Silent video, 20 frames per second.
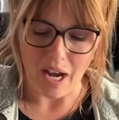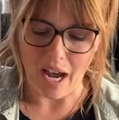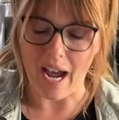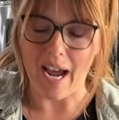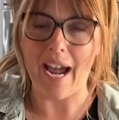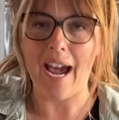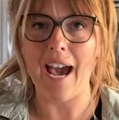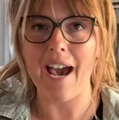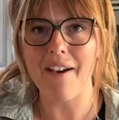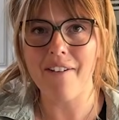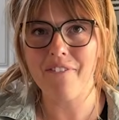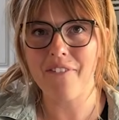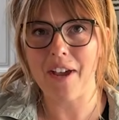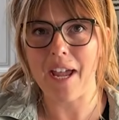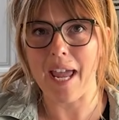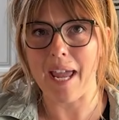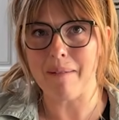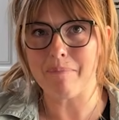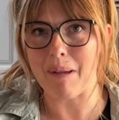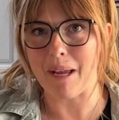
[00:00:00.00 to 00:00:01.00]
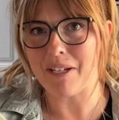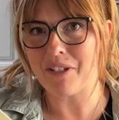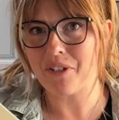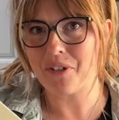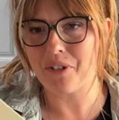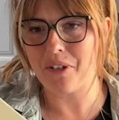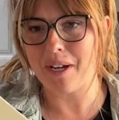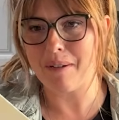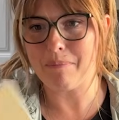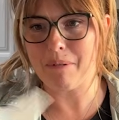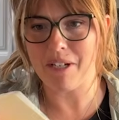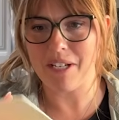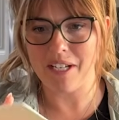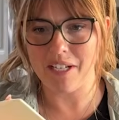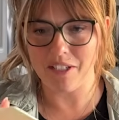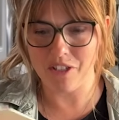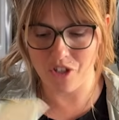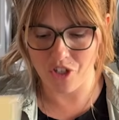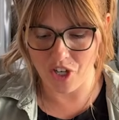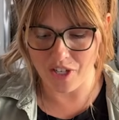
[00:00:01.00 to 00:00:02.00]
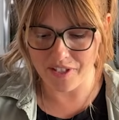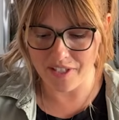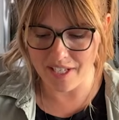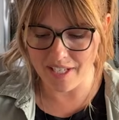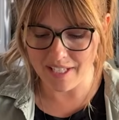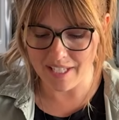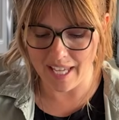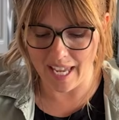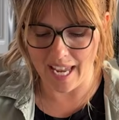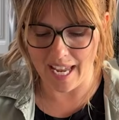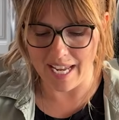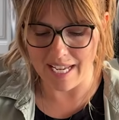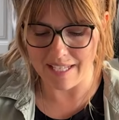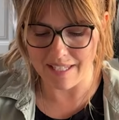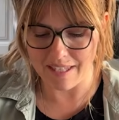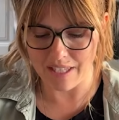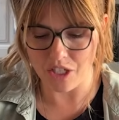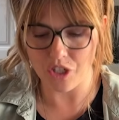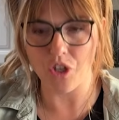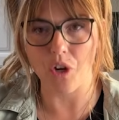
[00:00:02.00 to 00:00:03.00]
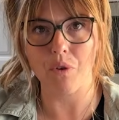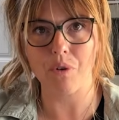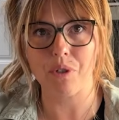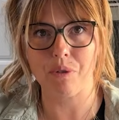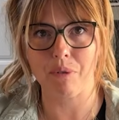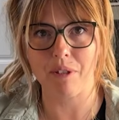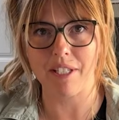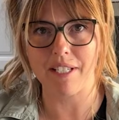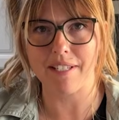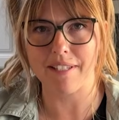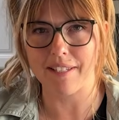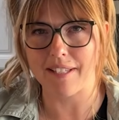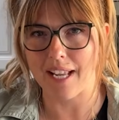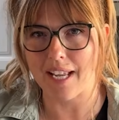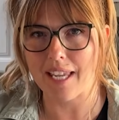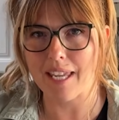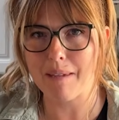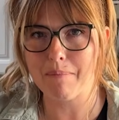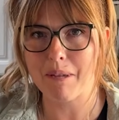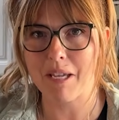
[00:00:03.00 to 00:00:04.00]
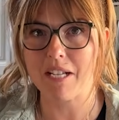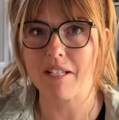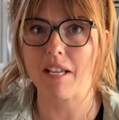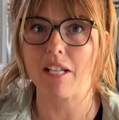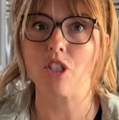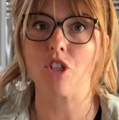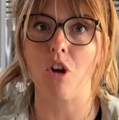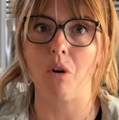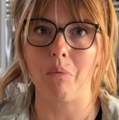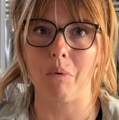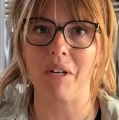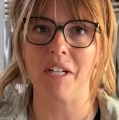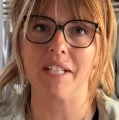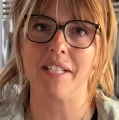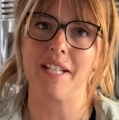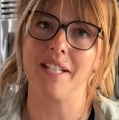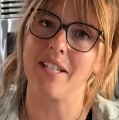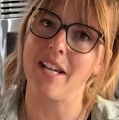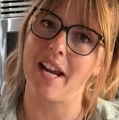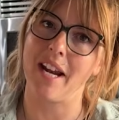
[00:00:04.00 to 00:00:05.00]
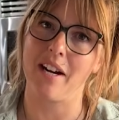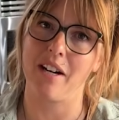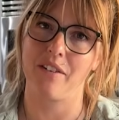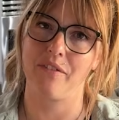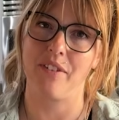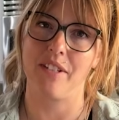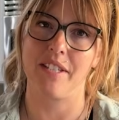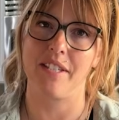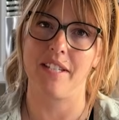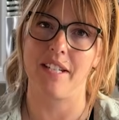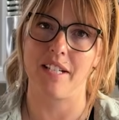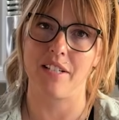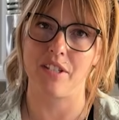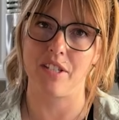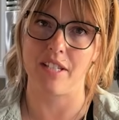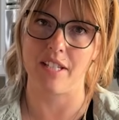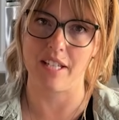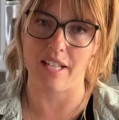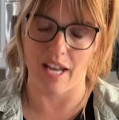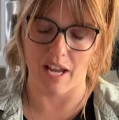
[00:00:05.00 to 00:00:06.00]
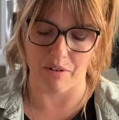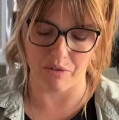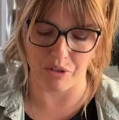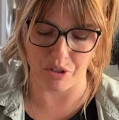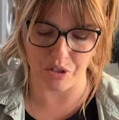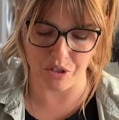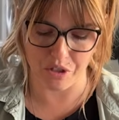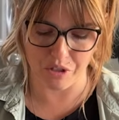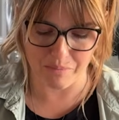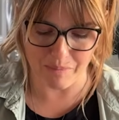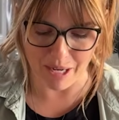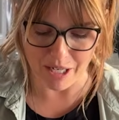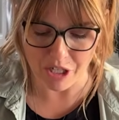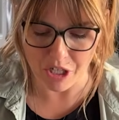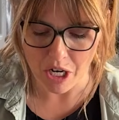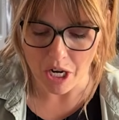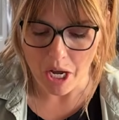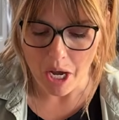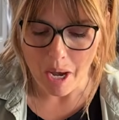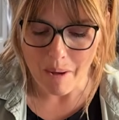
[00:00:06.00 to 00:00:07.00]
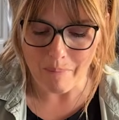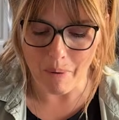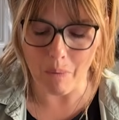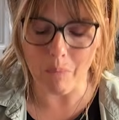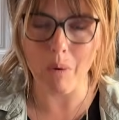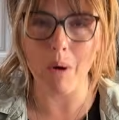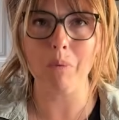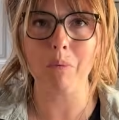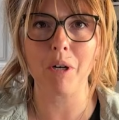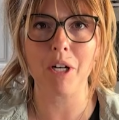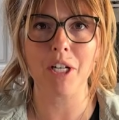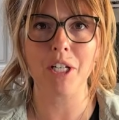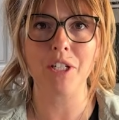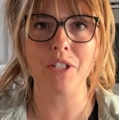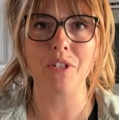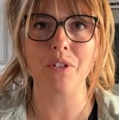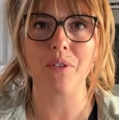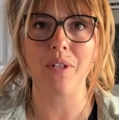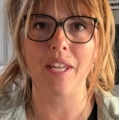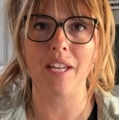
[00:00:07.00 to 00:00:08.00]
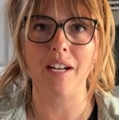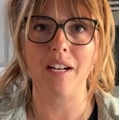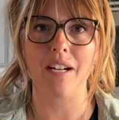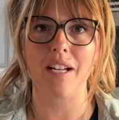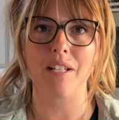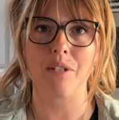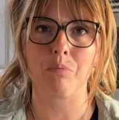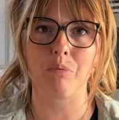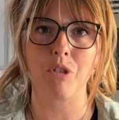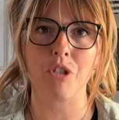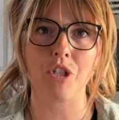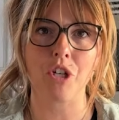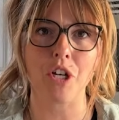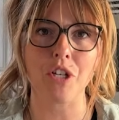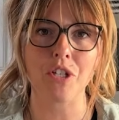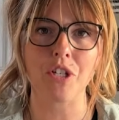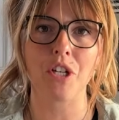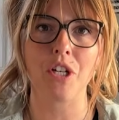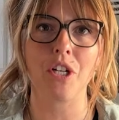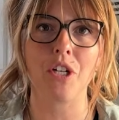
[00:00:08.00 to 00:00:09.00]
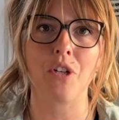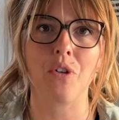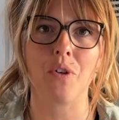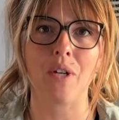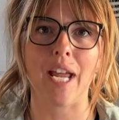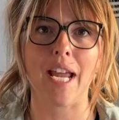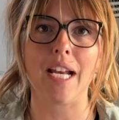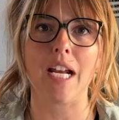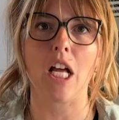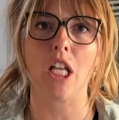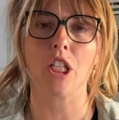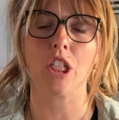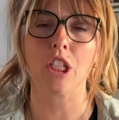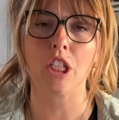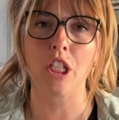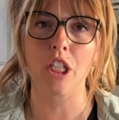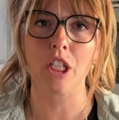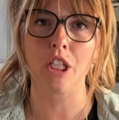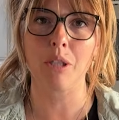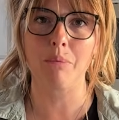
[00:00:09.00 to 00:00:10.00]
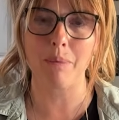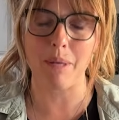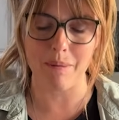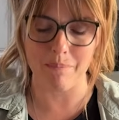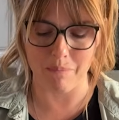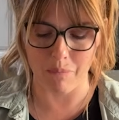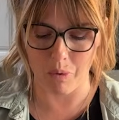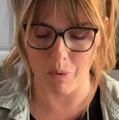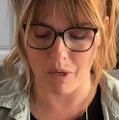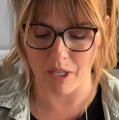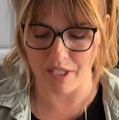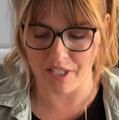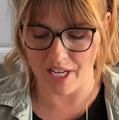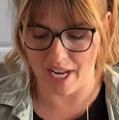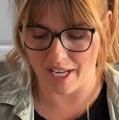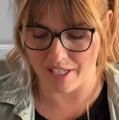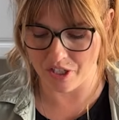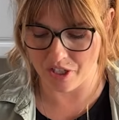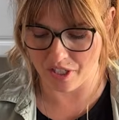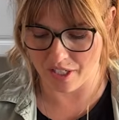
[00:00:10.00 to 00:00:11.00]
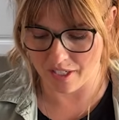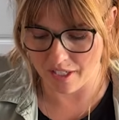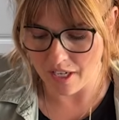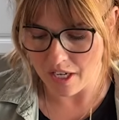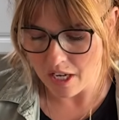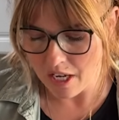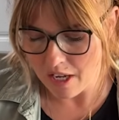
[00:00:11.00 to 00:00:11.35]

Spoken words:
I have a bench scraper here just in case the dough is really sticky, because I don't want it to tear if it sticks to the counter too much. But what we're gonna do here is we're just gonna create a little bit more tension